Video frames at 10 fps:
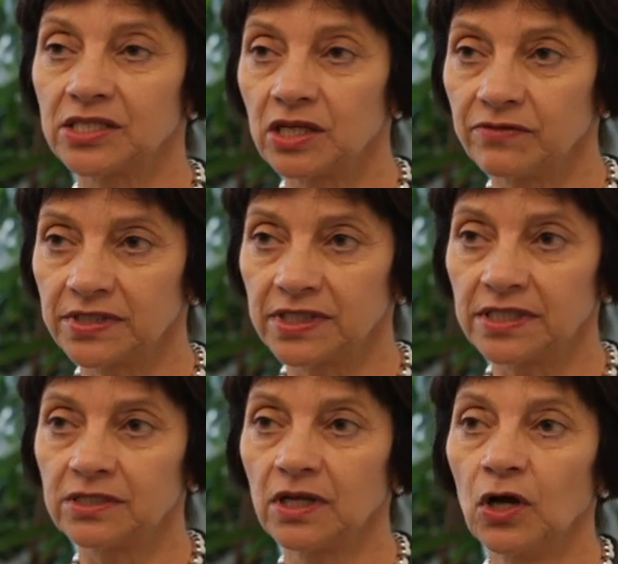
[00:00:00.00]

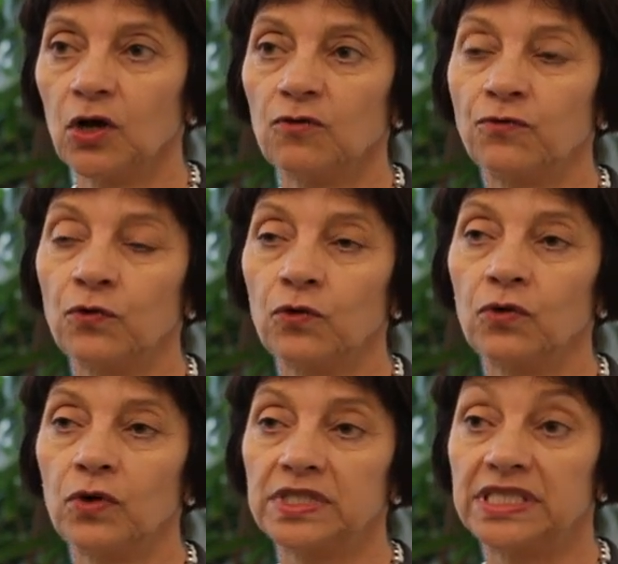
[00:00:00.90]
services
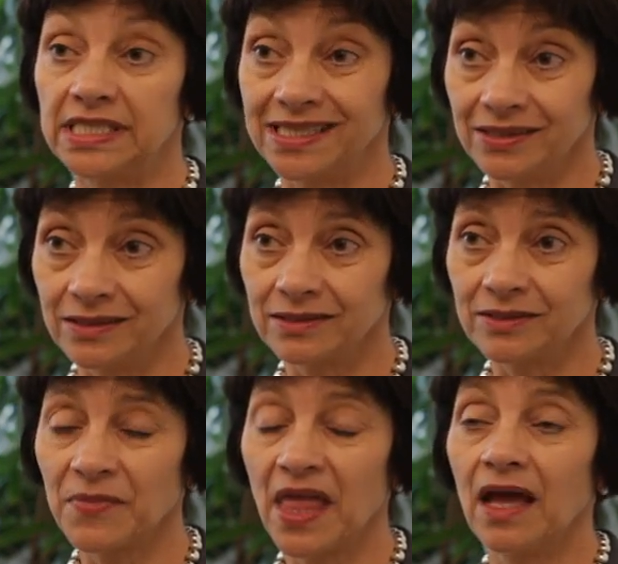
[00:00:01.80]
for
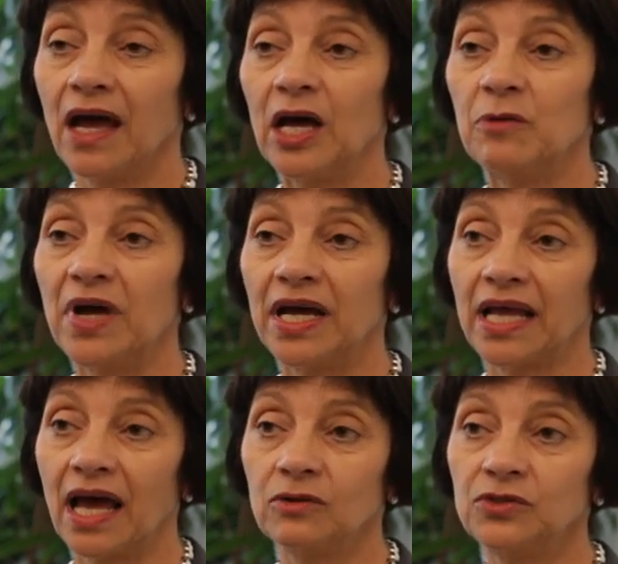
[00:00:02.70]
citizens, um, and
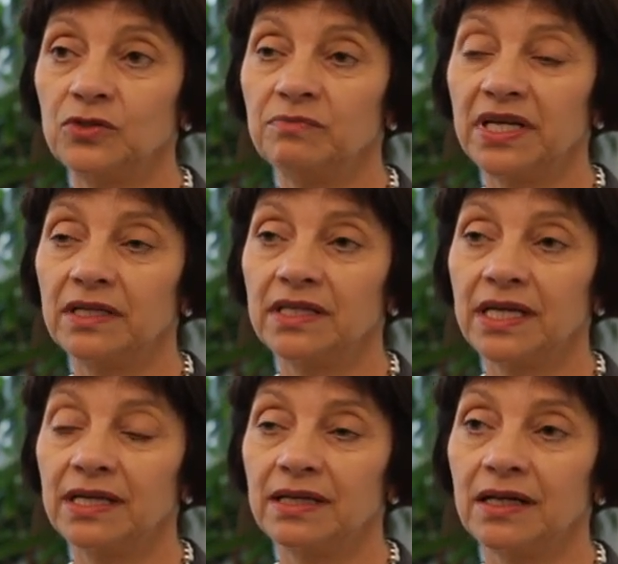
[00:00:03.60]
how to make
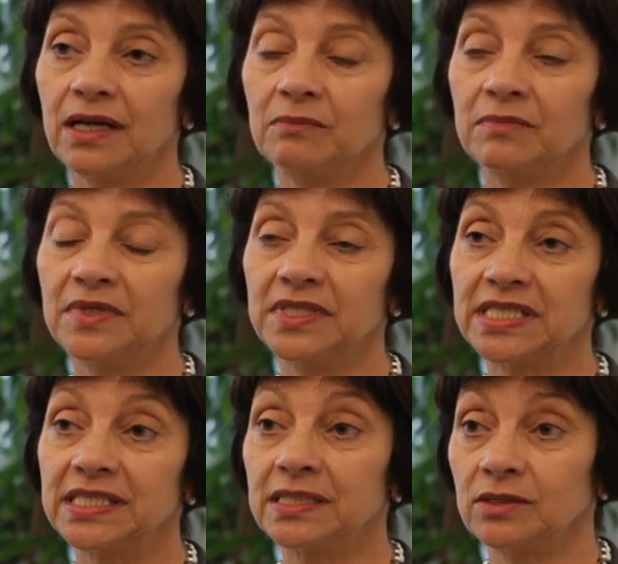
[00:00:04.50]
their, um, the
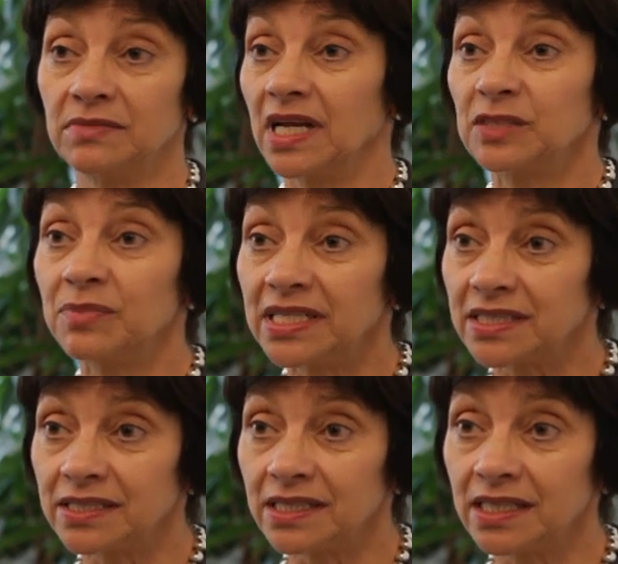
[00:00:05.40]
cities nice
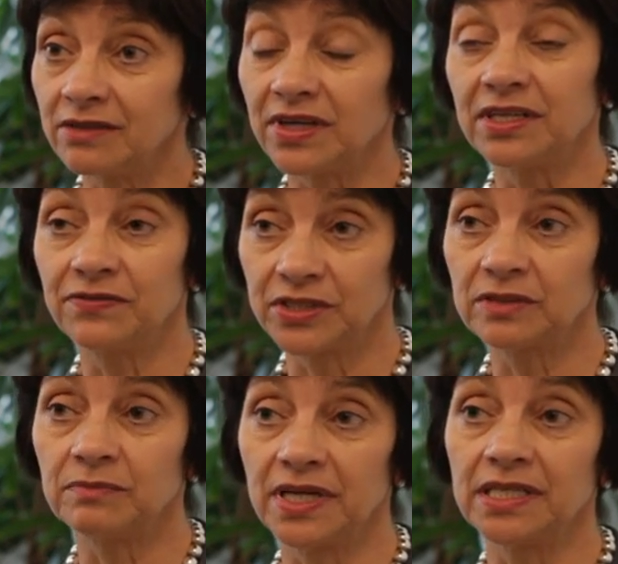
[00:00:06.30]
places to live and
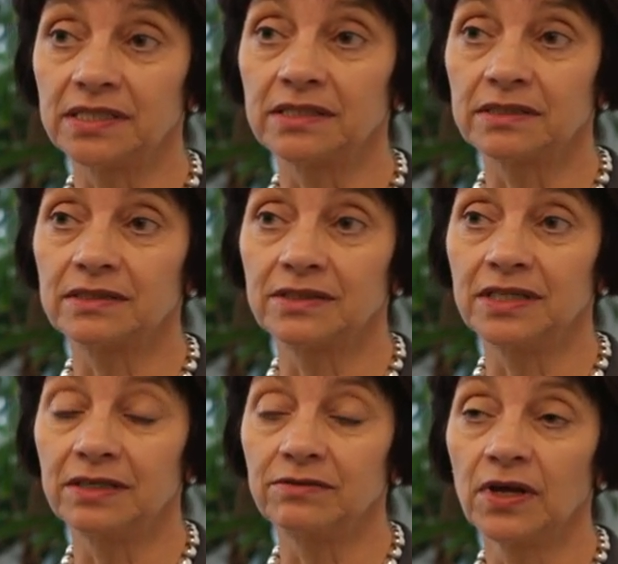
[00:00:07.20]
efficient places to
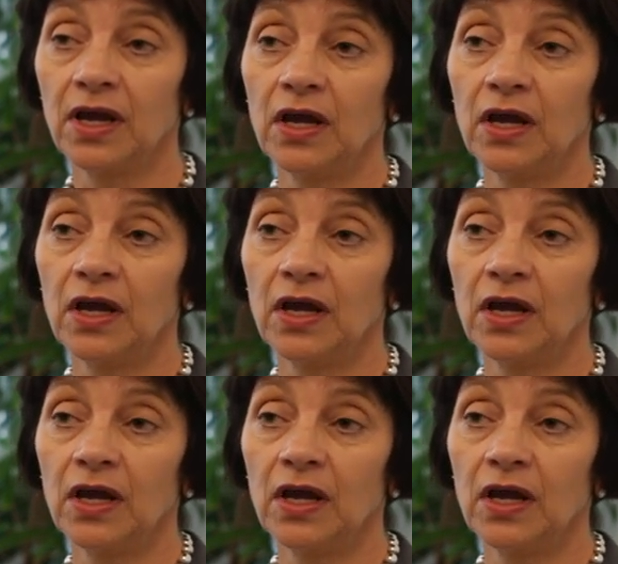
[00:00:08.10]
live.